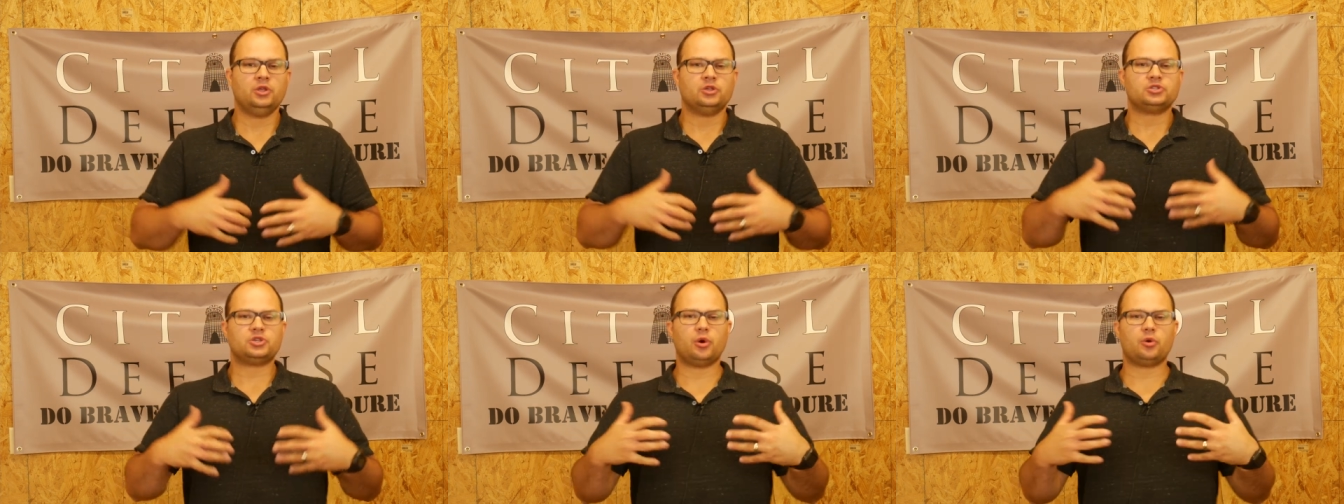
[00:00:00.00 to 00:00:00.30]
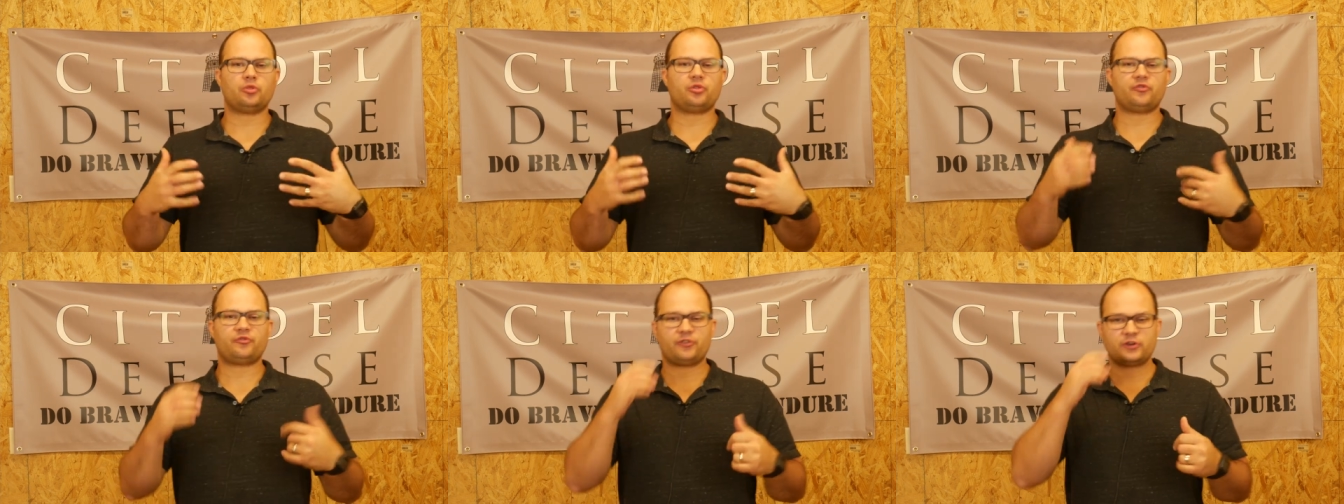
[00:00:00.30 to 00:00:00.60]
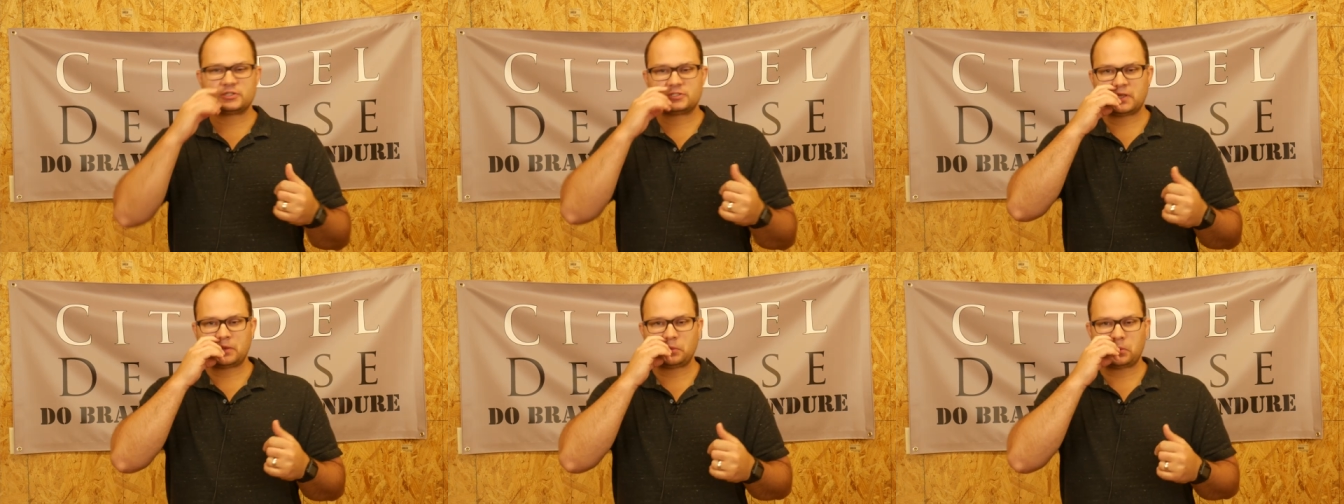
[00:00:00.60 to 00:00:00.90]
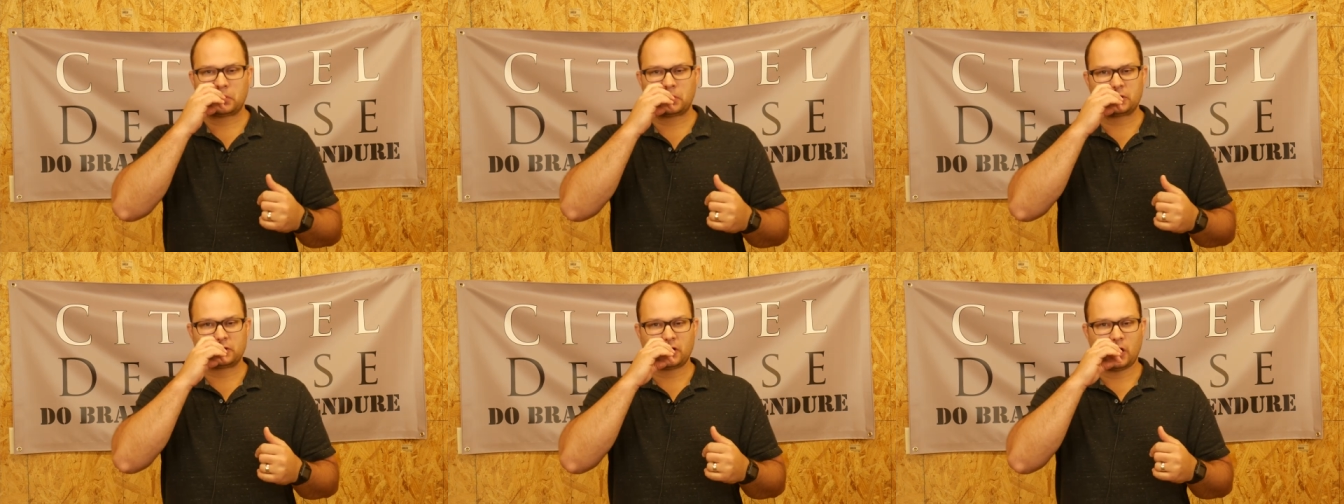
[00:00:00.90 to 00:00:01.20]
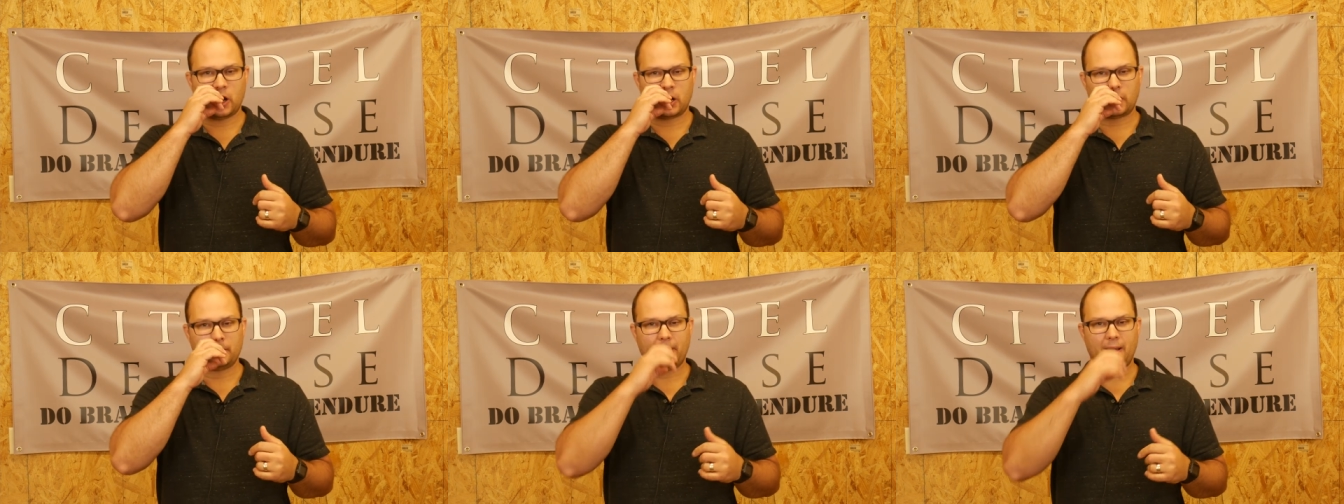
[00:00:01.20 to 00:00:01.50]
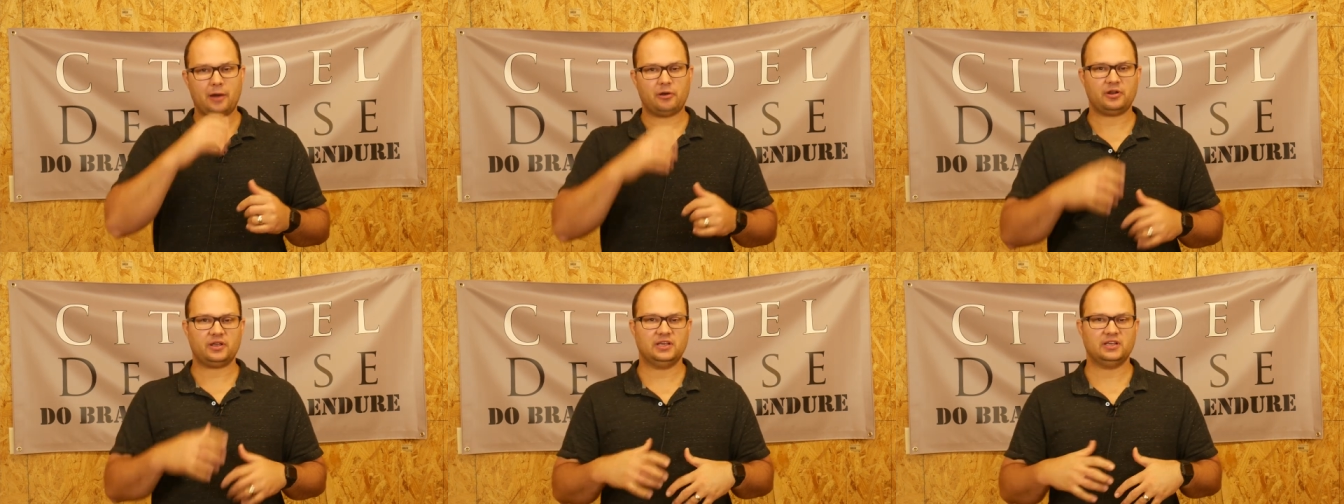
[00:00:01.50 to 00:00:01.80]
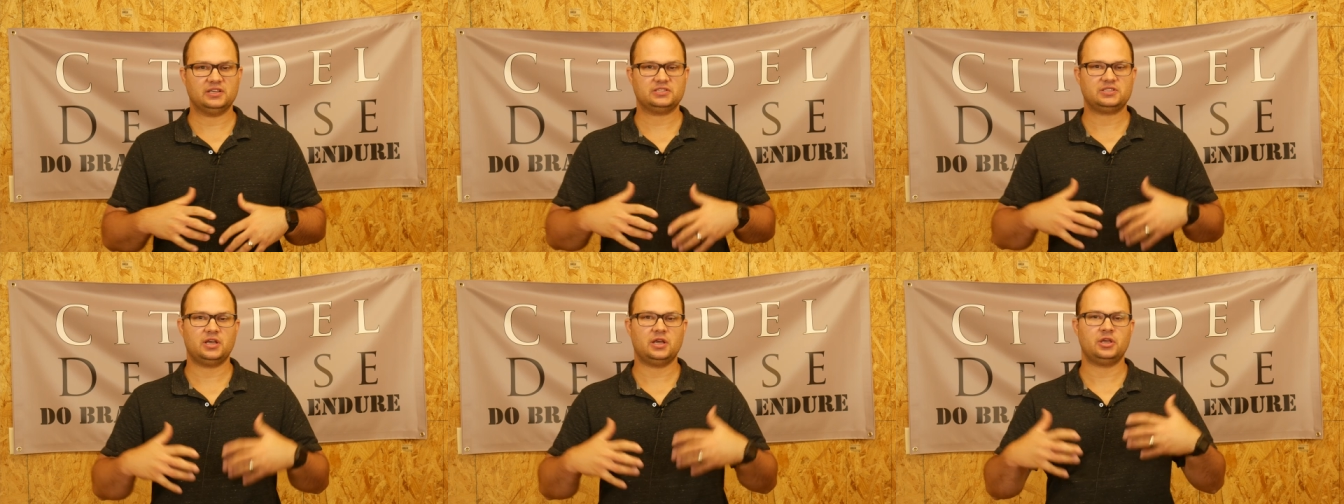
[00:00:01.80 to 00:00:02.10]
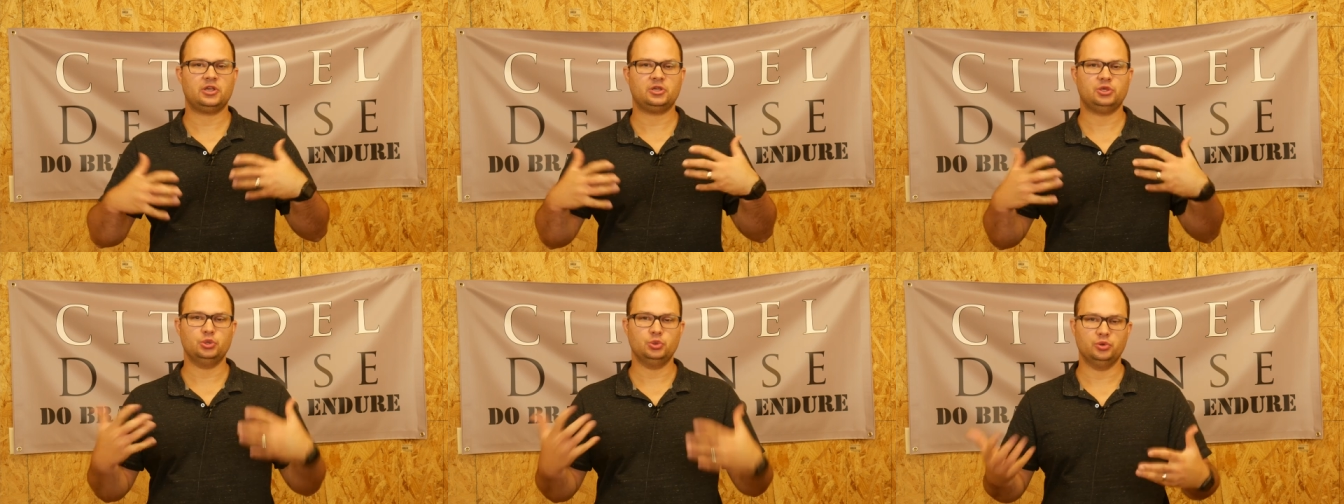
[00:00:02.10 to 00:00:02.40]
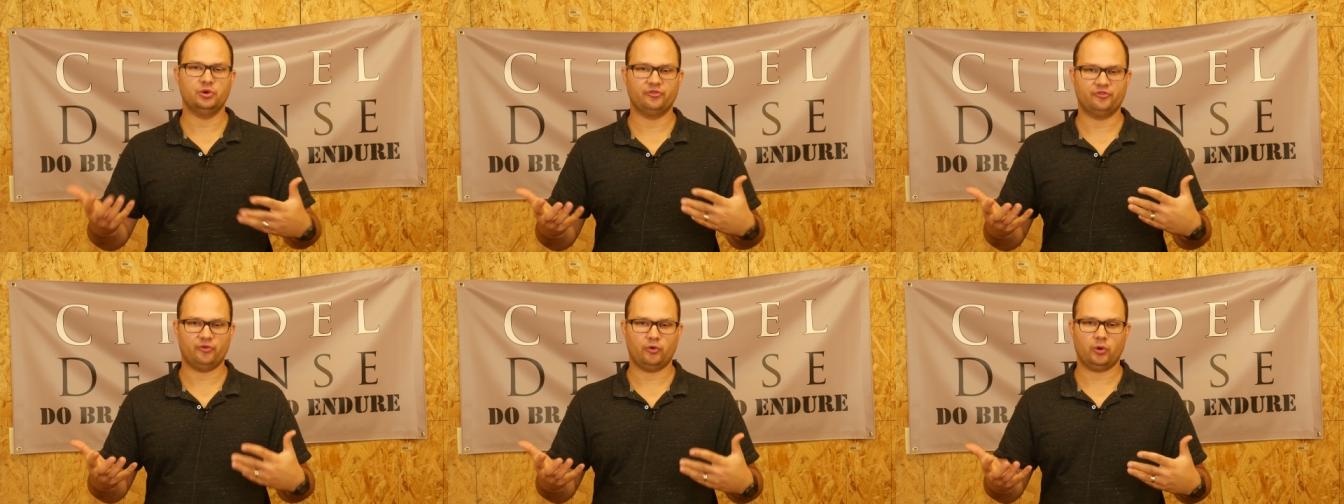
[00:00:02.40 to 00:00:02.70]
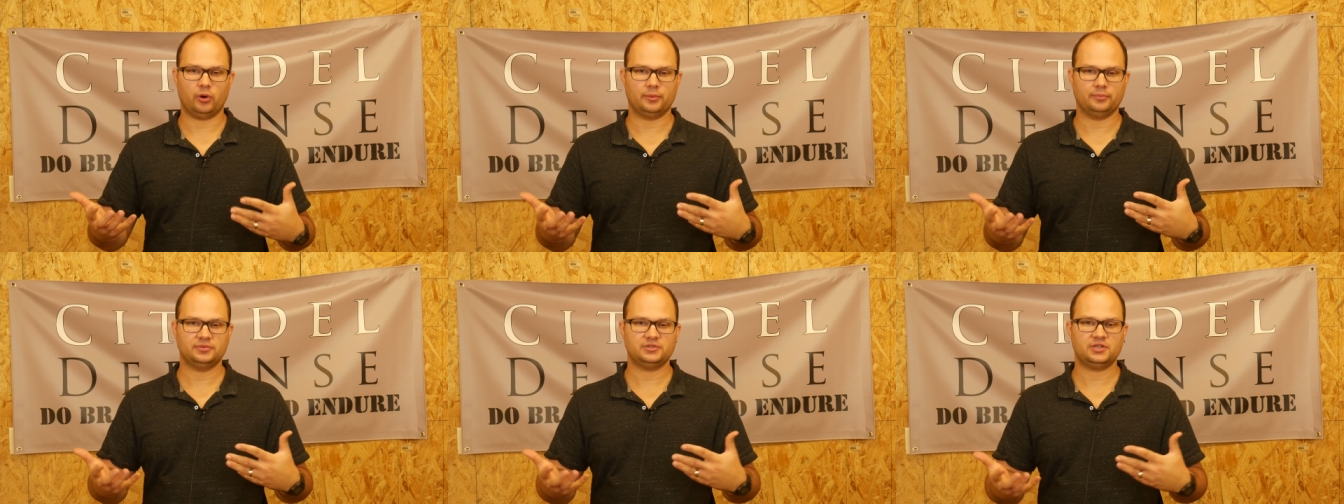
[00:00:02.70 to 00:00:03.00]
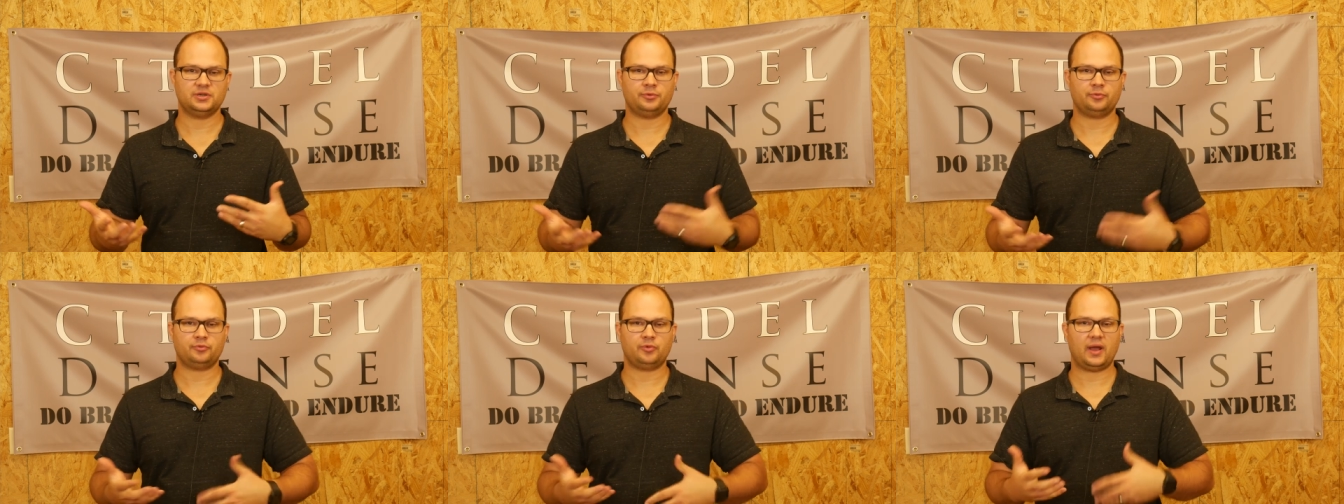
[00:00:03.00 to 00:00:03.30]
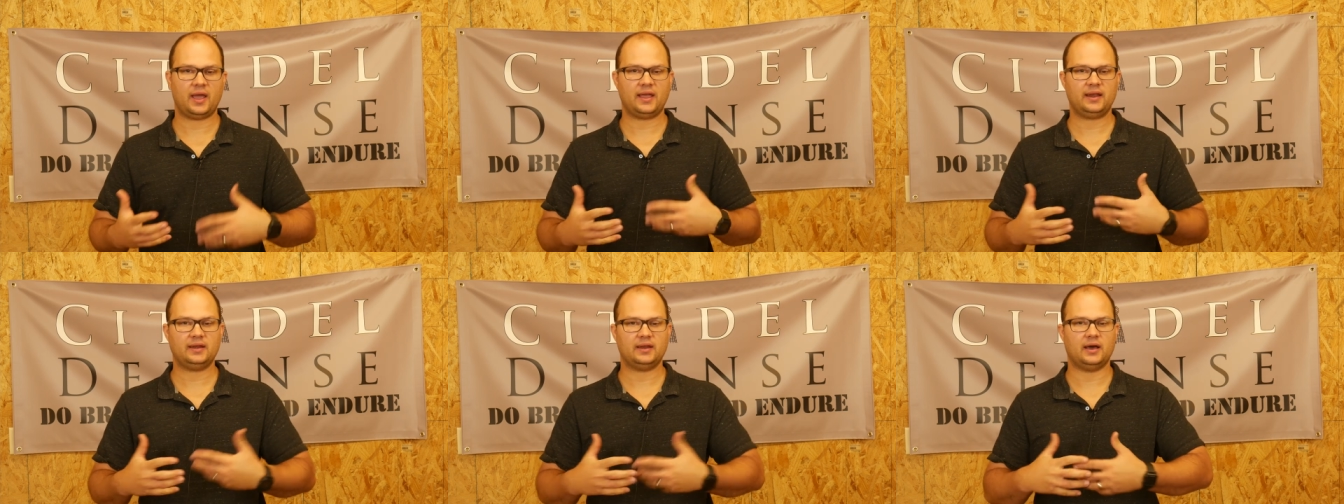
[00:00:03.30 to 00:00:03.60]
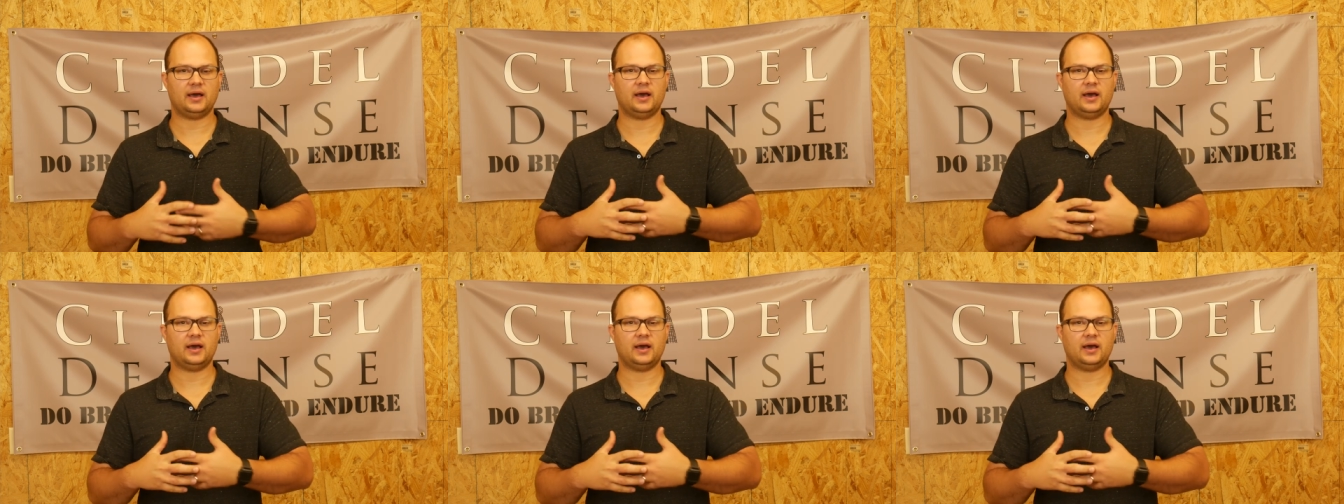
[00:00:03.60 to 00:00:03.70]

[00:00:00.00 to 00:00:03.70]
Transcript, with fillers: So the first thing we're going to talk about is uniforms, right?